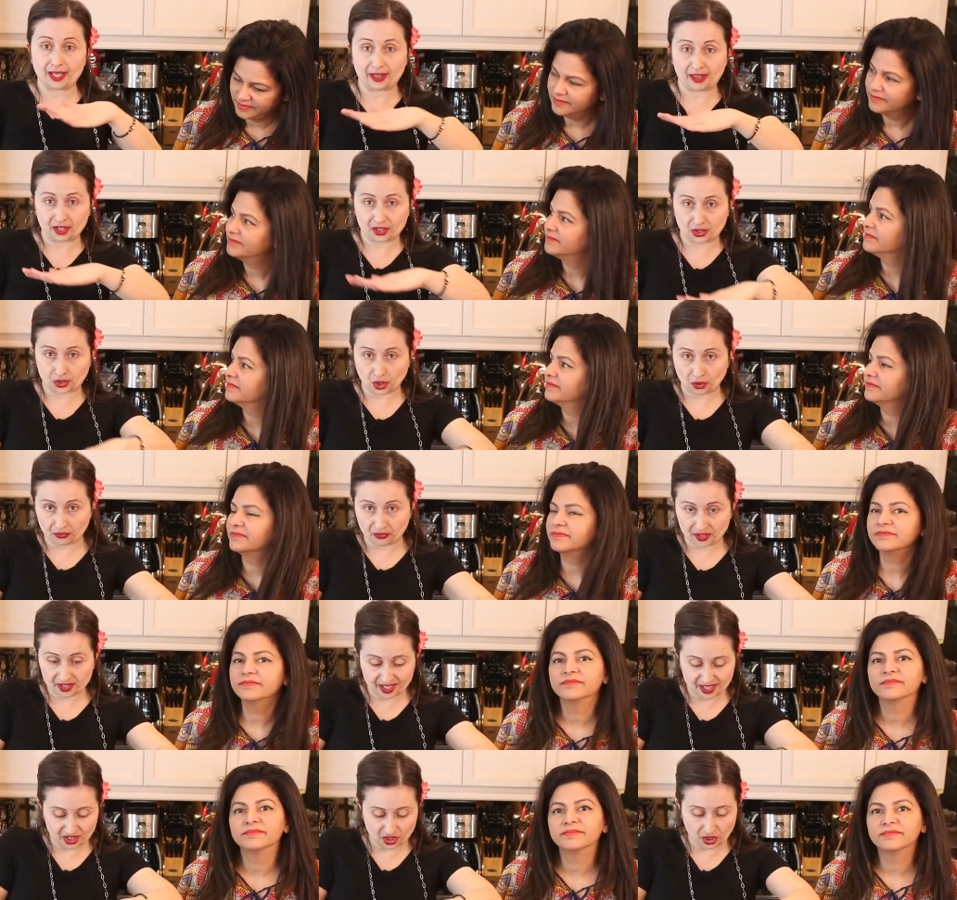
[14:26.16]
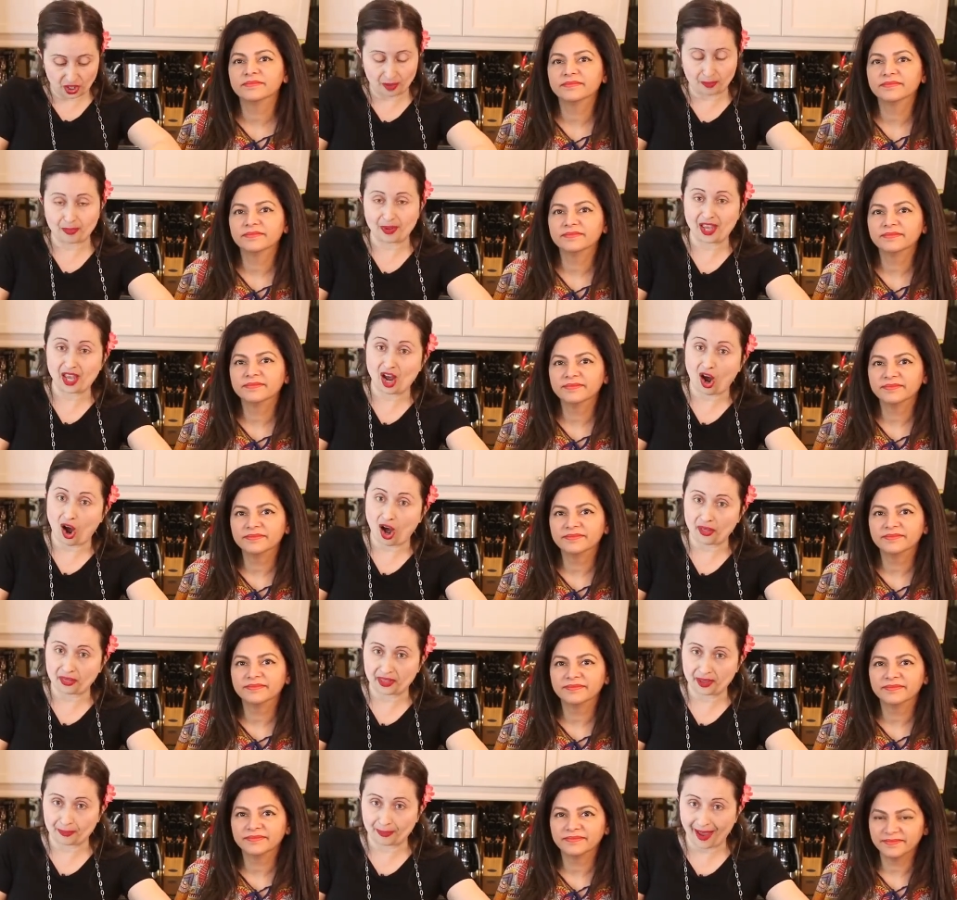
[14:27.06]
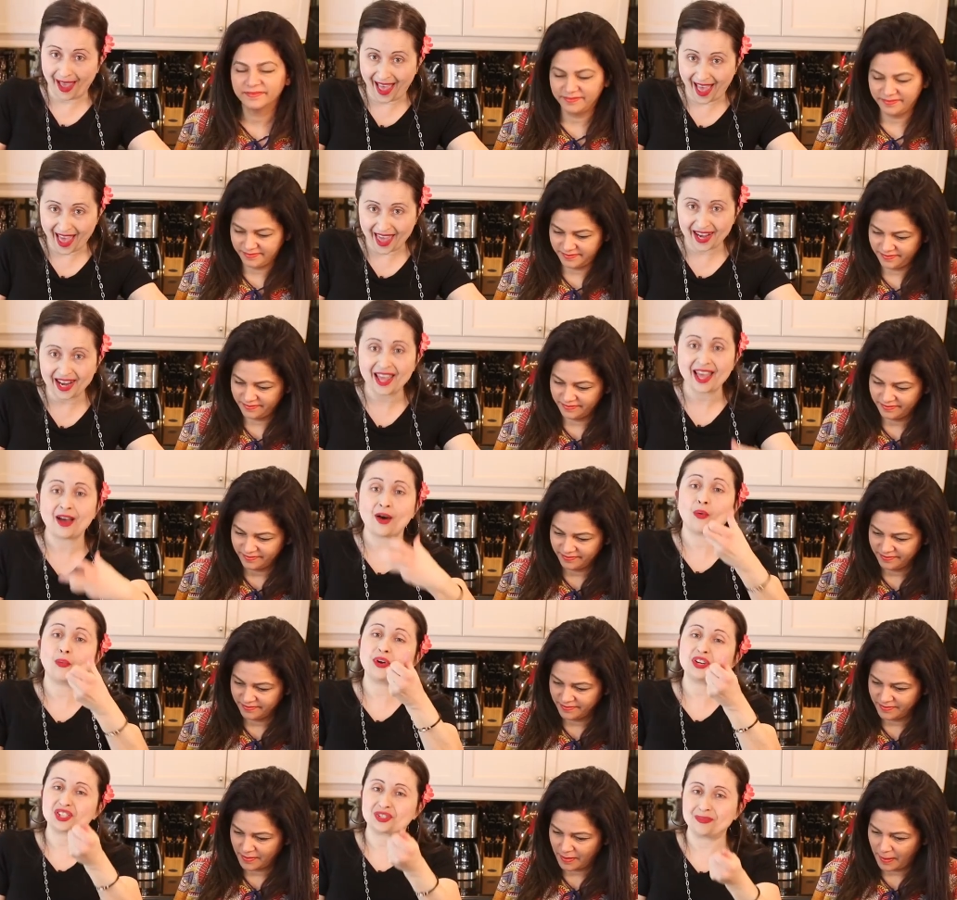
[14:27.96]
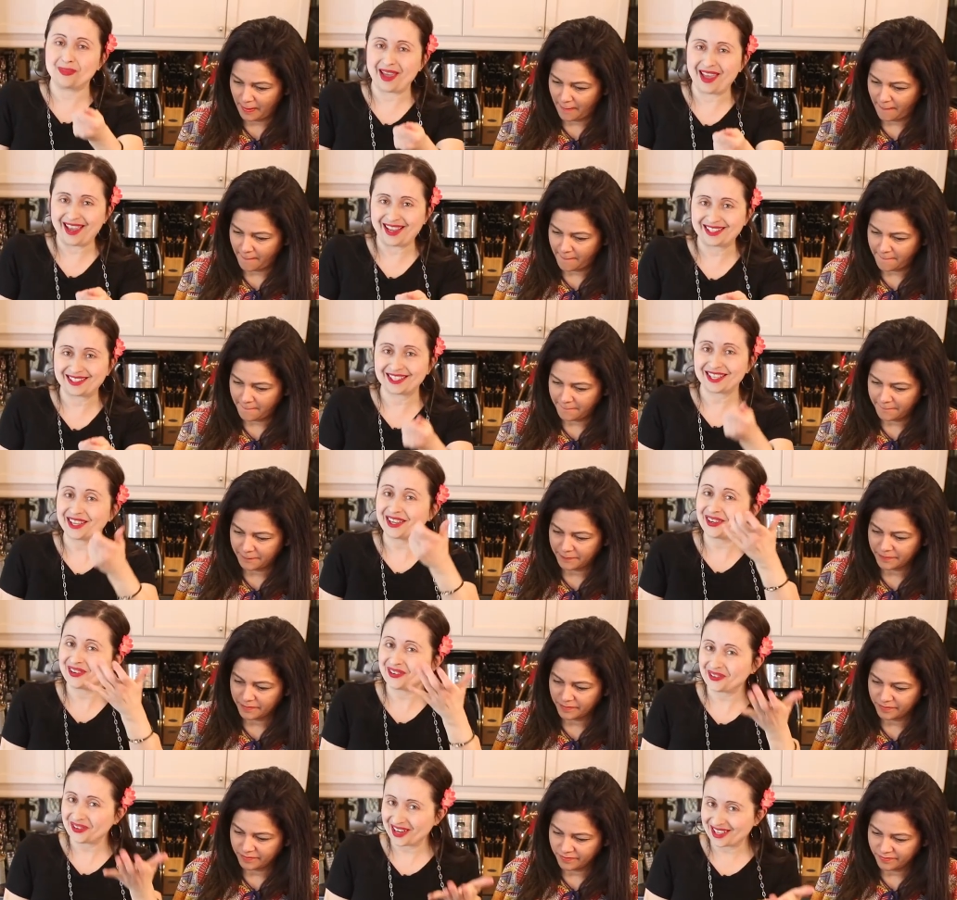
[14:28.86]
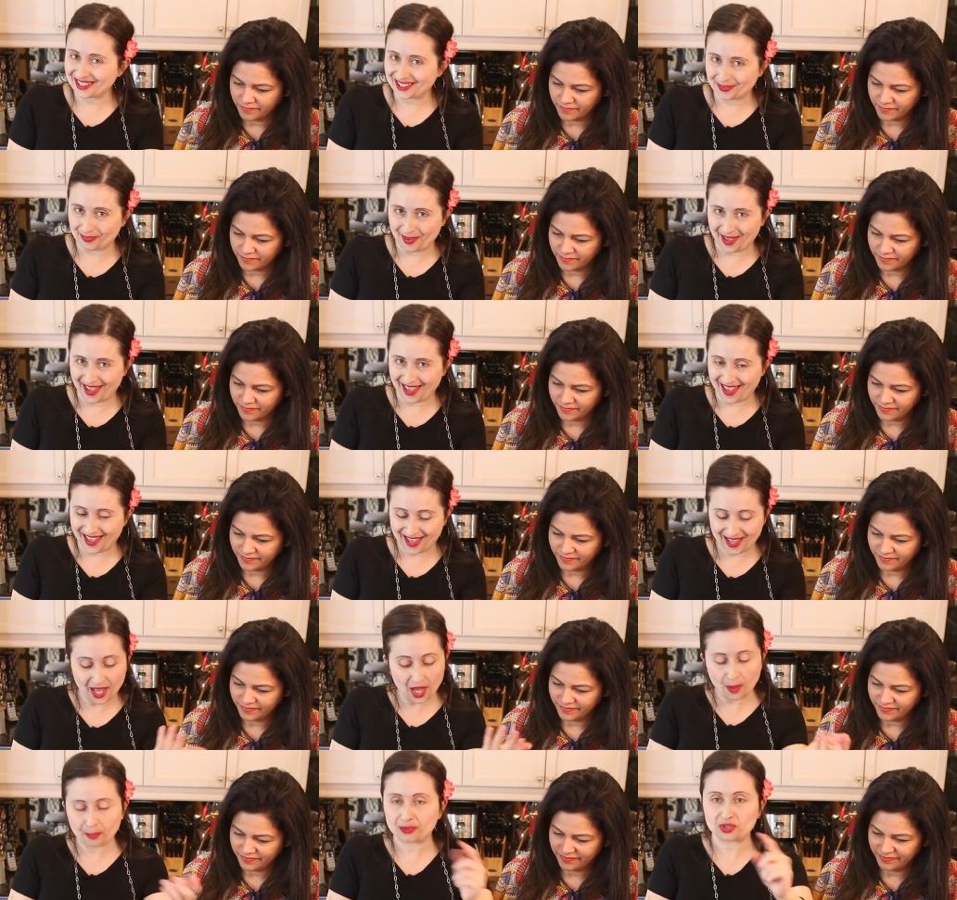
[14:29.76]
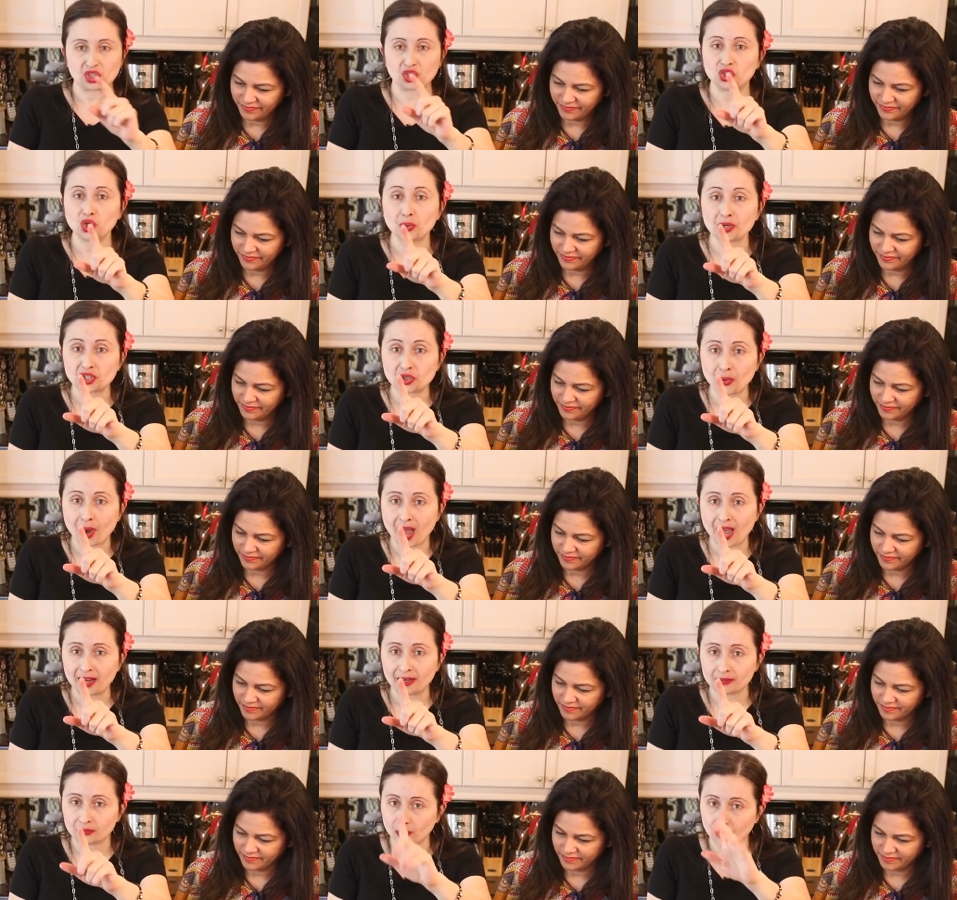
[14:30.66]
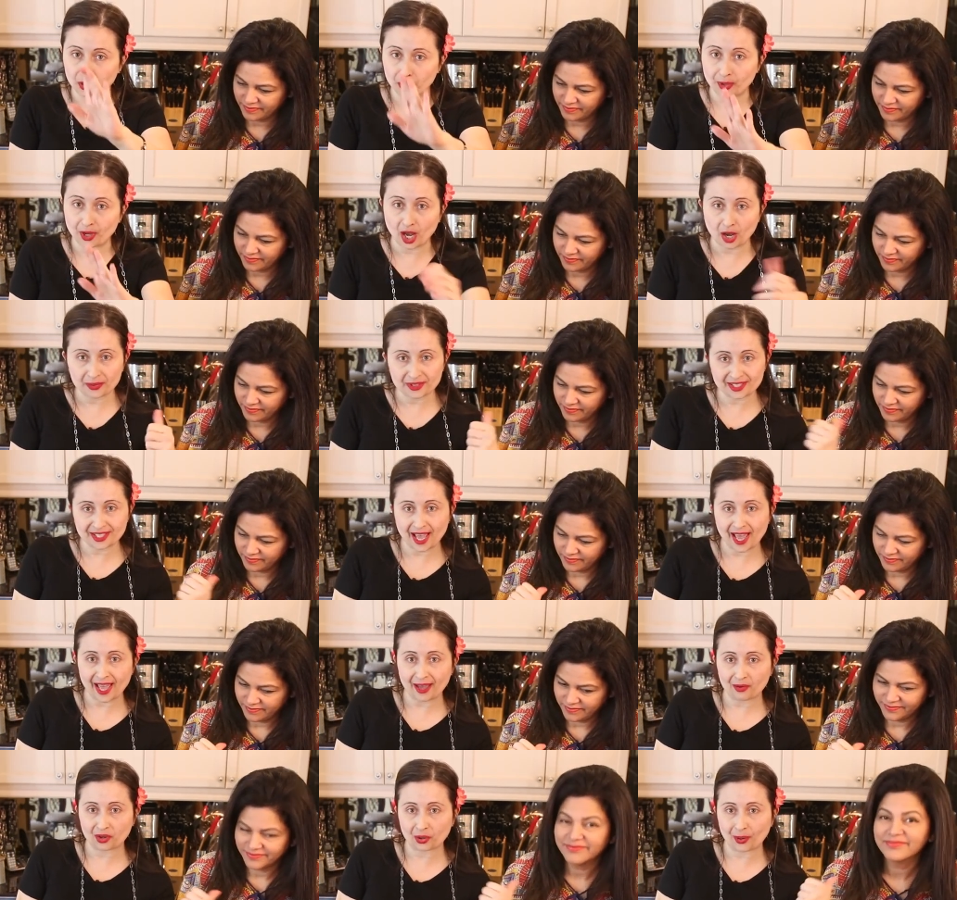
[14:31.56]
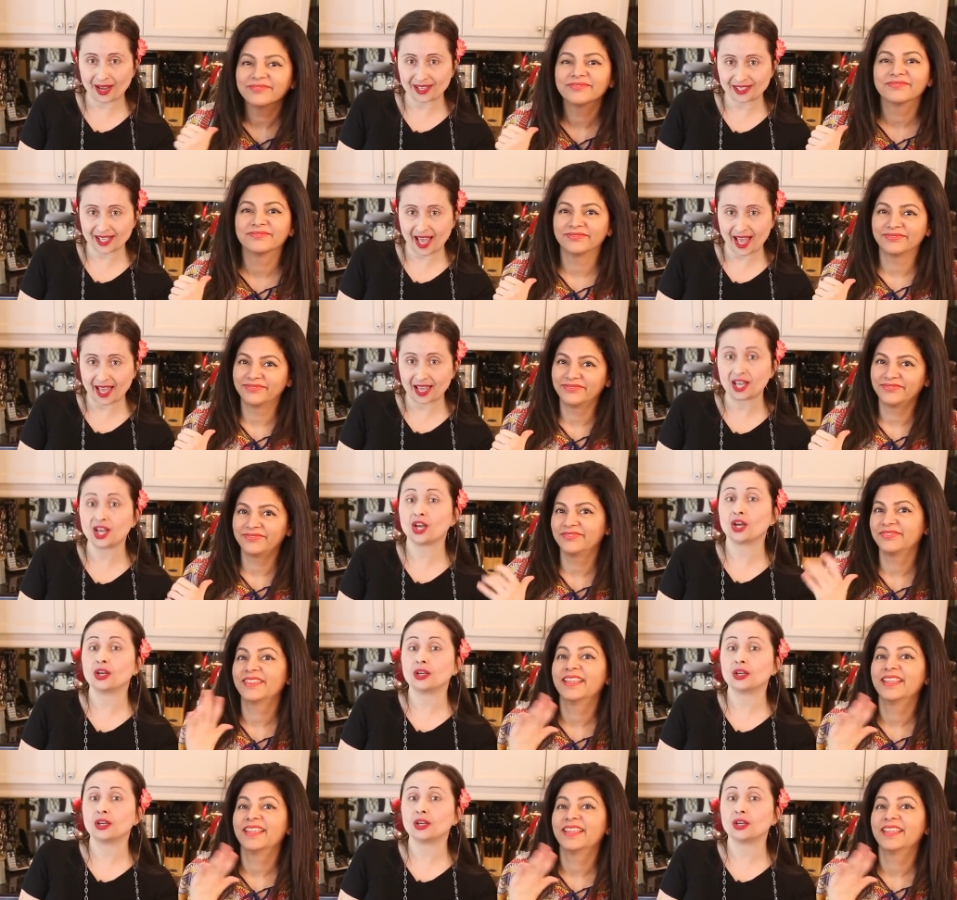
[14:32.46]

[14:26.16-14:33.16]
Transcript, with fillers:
Speaker 1: the surface is gonna be on the pan, which makes it crispy. But you do what you want. What do we always say? What do I say?